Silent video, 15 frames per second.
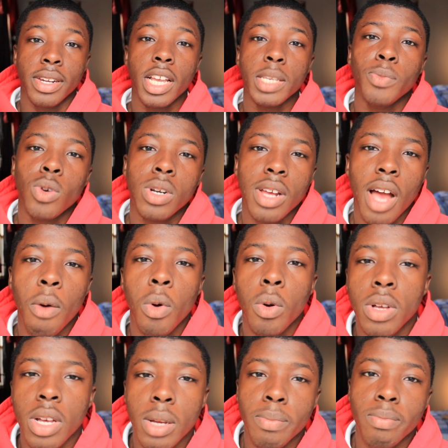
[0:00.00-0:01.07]
The next morning I
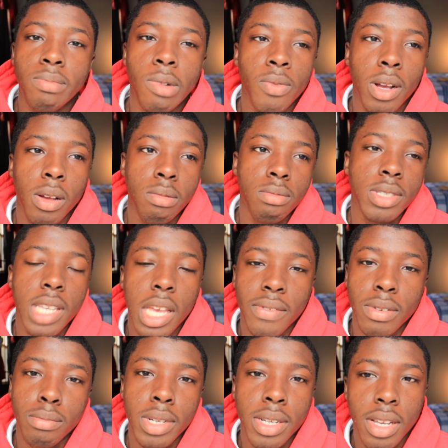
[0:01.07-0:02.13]
woke up around
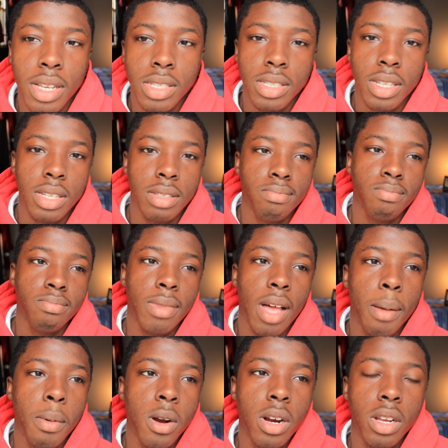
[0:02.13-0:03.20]
seven because
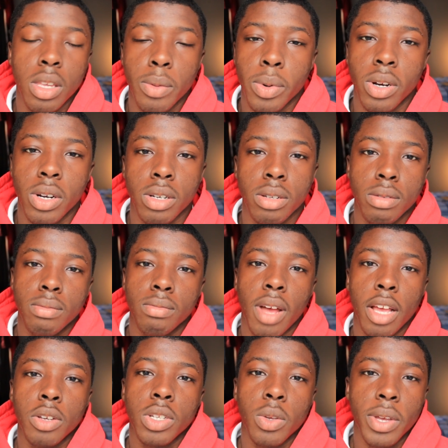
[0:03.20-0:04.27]
I'm an early bird.
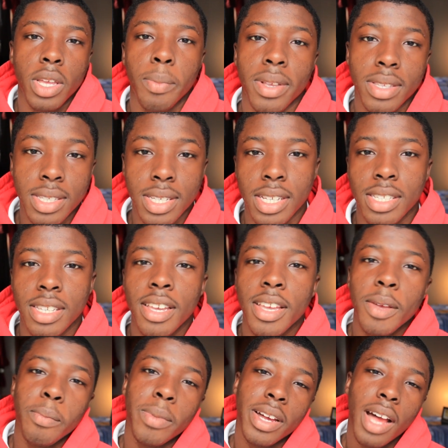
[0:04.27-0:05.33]
I usually wake up at six.
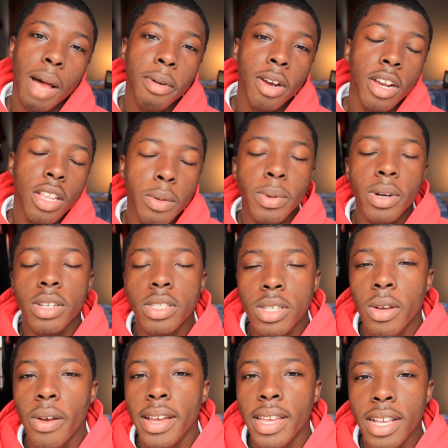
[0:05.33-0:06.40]
But I'm an early bird,
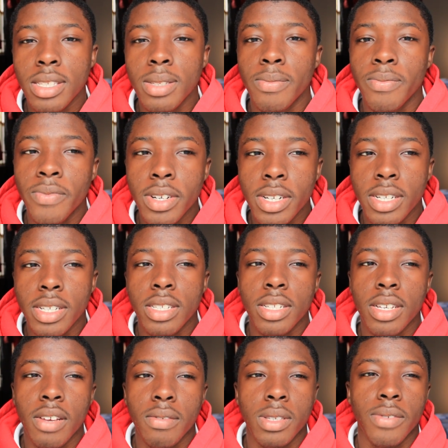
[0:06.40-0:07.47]
so I got some
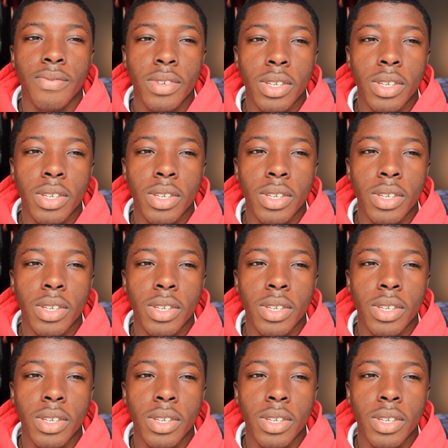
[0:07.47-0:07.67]
footage of the